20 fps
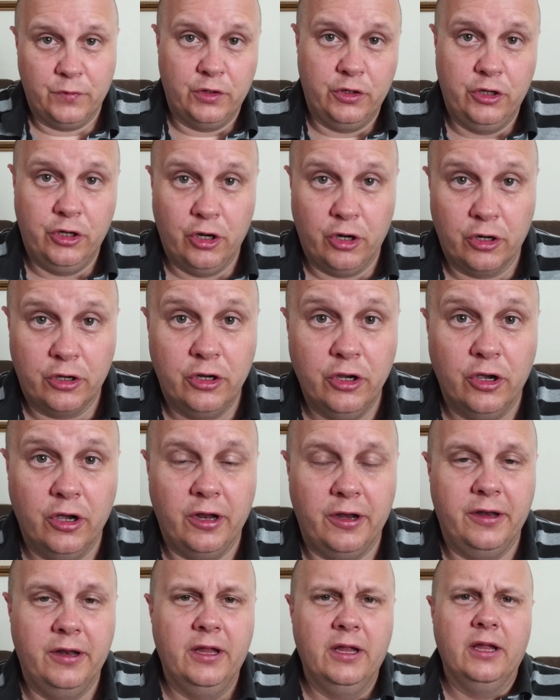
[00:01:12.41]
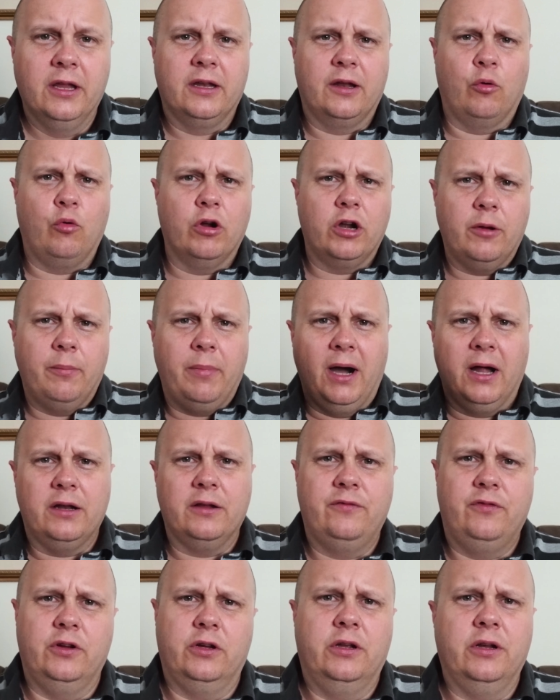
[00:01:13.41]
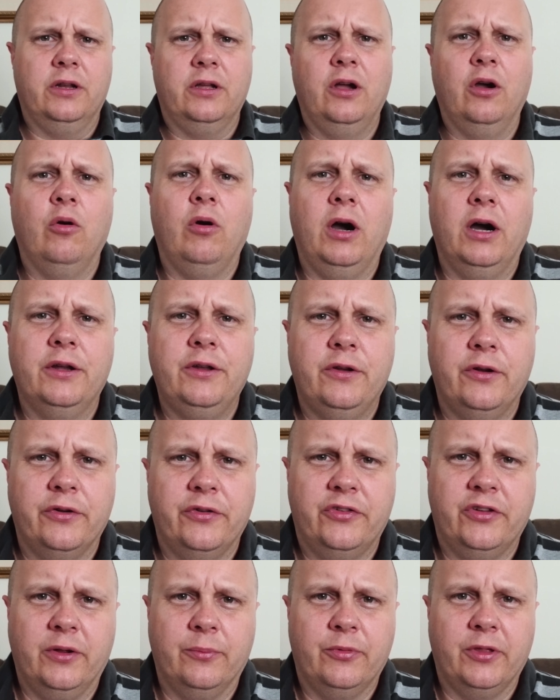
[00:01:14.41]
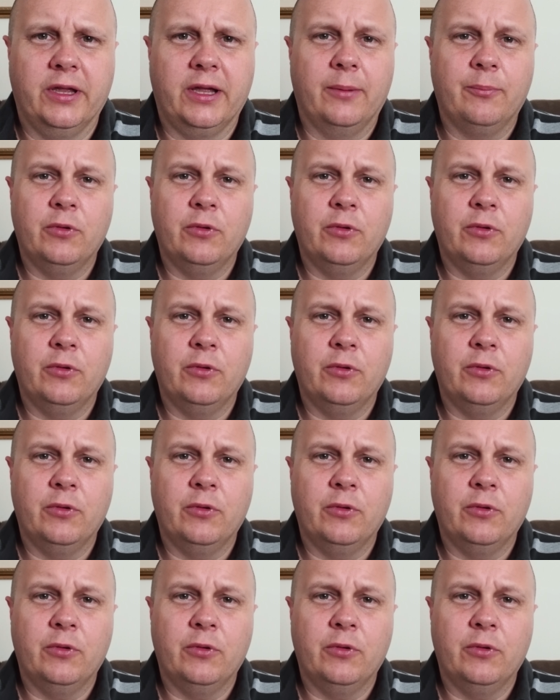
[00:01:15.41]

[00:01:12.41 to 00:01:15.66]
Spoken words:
you're good. Now what about if you're going to go under something?